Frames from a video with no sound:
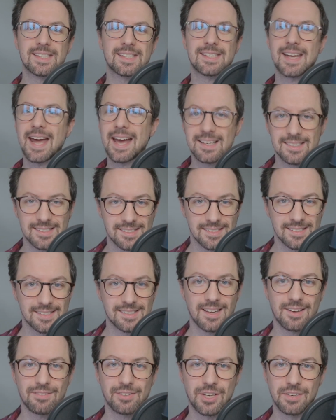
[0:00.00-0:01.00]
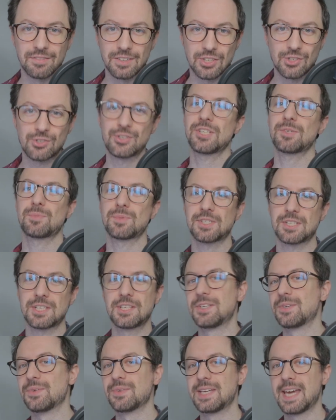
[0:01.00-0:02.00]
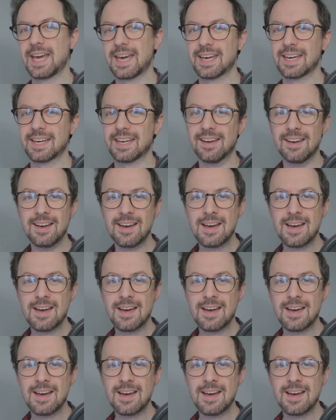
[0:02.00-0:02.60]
snacks and stuff over Christmas and New Year.